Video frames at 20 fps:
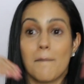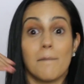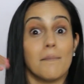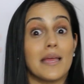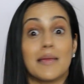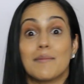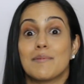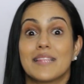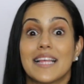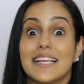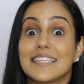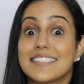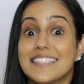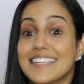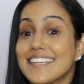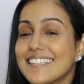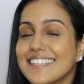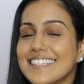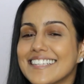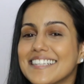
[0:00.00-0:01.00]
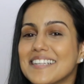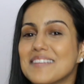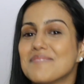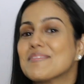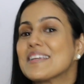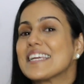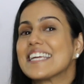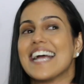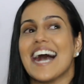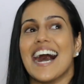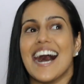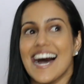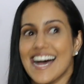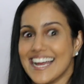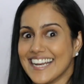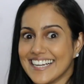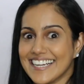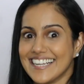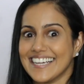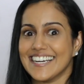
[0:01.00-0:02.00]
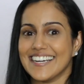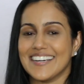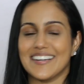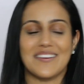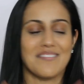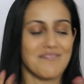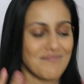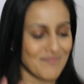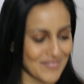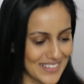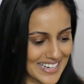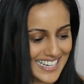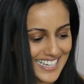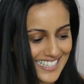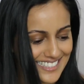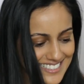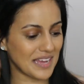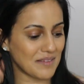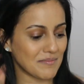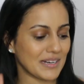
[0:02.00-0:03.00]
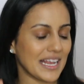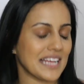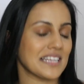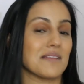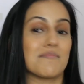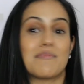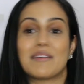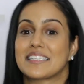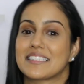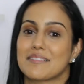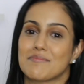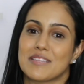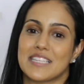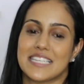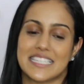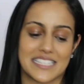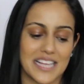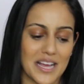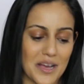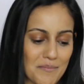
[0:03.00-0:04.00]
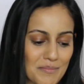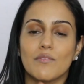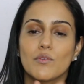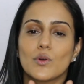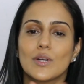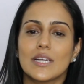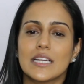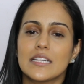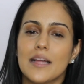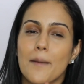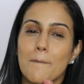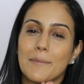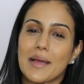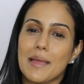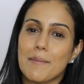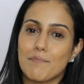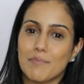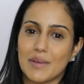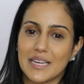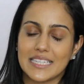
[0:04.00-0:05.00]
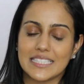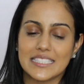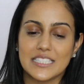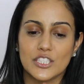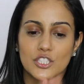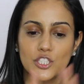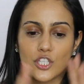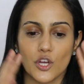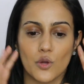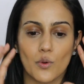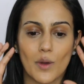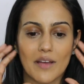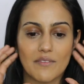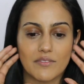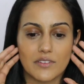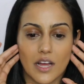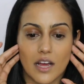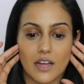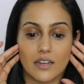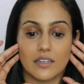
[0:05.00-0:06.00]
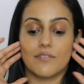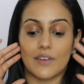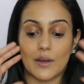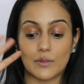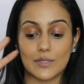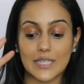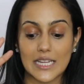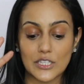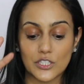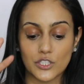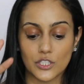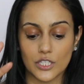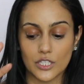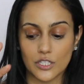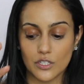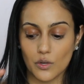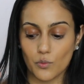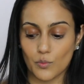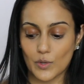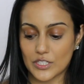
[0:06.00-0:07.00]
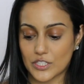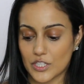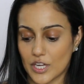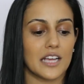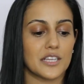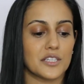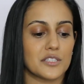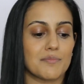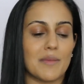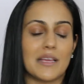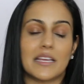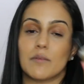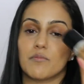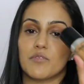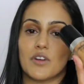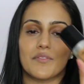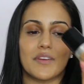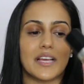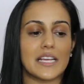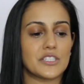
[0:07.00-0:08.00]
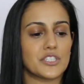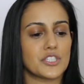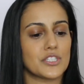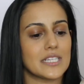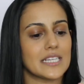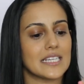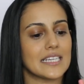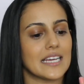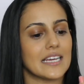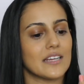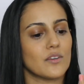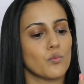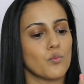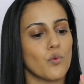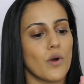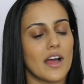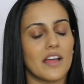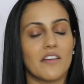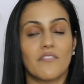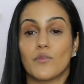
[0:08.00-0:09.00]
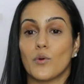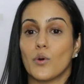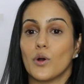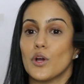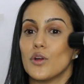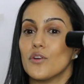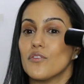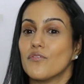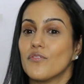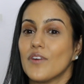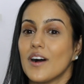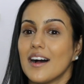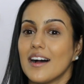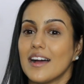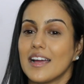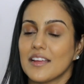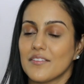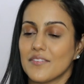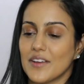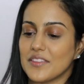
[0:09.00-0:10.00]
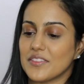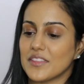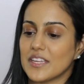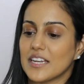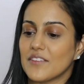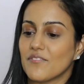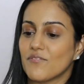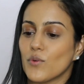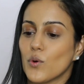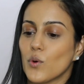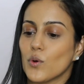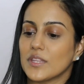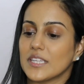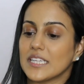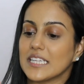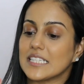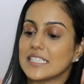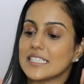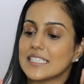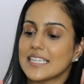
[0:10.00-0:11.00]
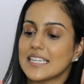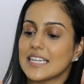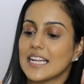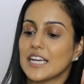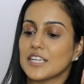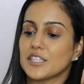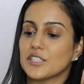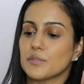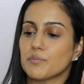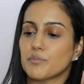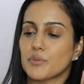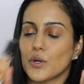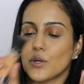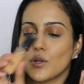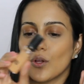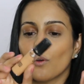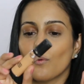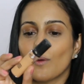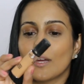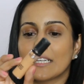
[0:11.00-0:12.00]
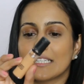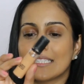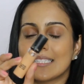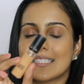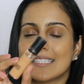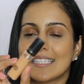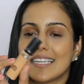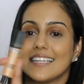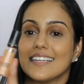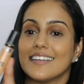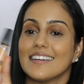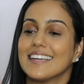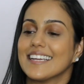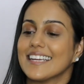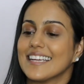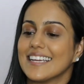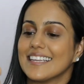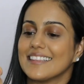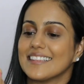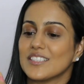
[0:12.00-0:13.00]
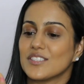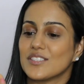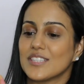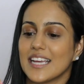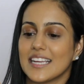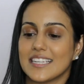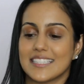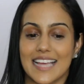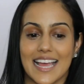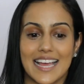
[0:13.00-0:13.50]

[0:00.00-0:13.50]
Maybe that's the Indian in me, I don't know, but I'm glad I picked some of these out. I've already done my base, so I've done foundation, which I use Makeup Forever HD in Y405, and then for the concealer I use Pro Longwear Concealer in the shade